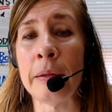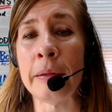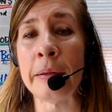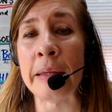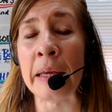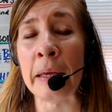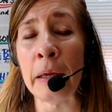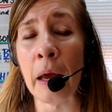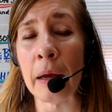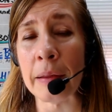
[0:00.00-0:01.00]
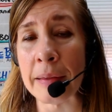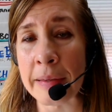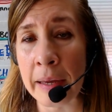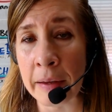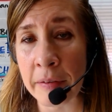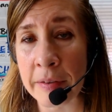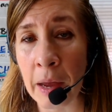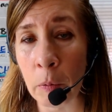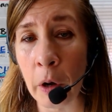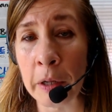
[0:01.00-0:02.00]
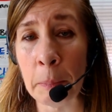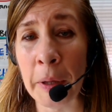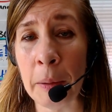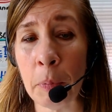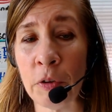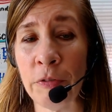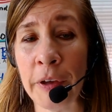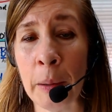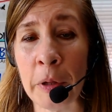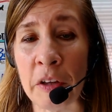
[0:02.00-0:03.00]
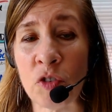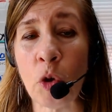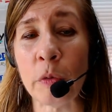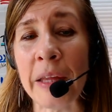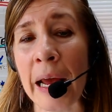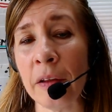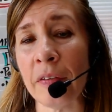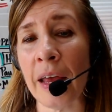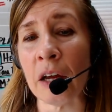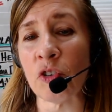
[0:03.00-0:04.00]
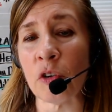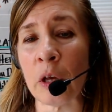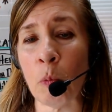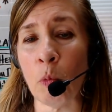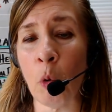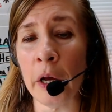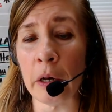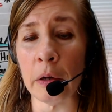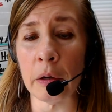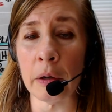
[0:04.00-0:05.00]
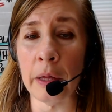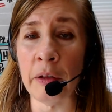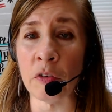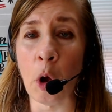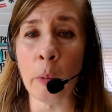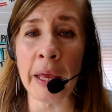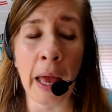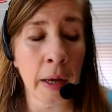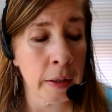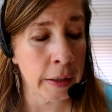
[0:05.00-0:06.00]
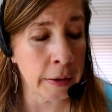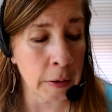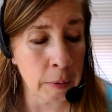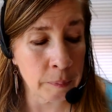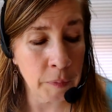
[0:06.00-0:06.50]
The things that run in people's families. So that is actually what is going on here.